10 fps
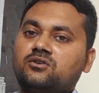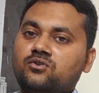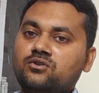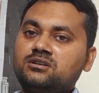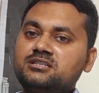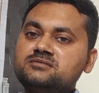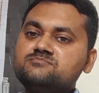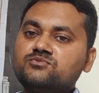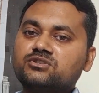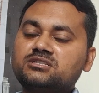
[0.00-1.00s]
only
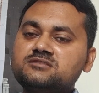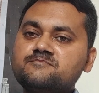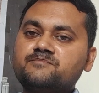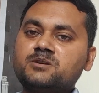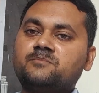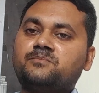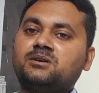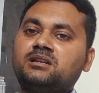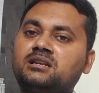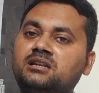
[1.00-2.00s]
Muslim
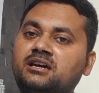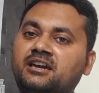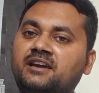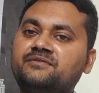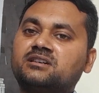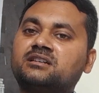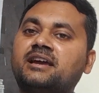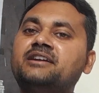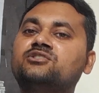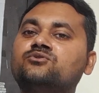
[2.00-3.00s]
people have the
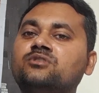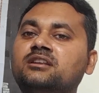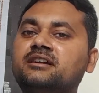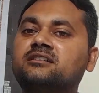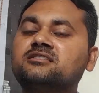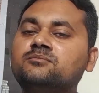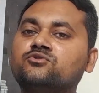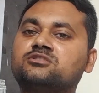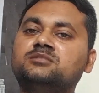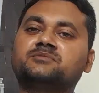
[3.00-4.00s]
right to elect the
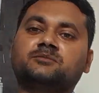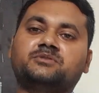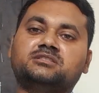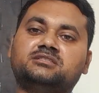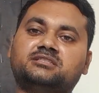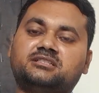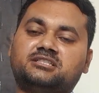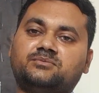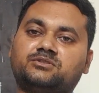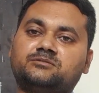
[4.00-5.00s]
Muslim
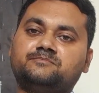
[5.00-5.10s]
representatives.